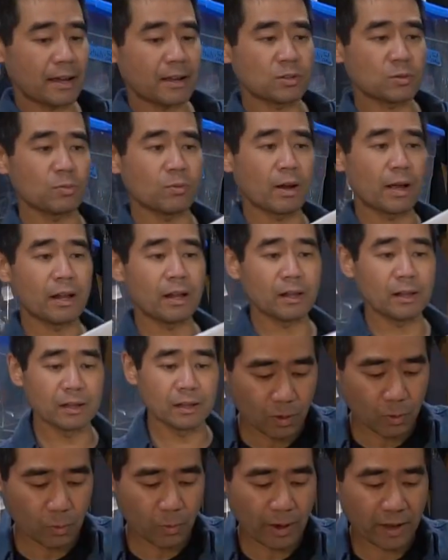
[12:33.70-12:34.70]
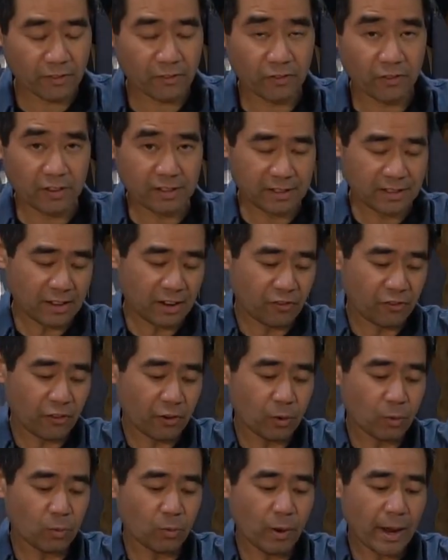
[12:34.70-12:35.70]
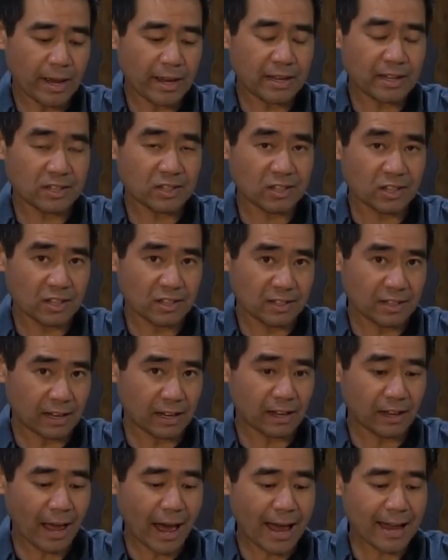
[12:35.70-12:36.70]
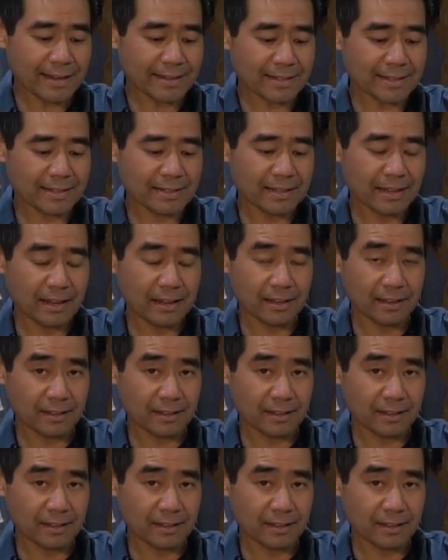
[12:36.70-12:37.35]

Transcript: as well with different ways to glass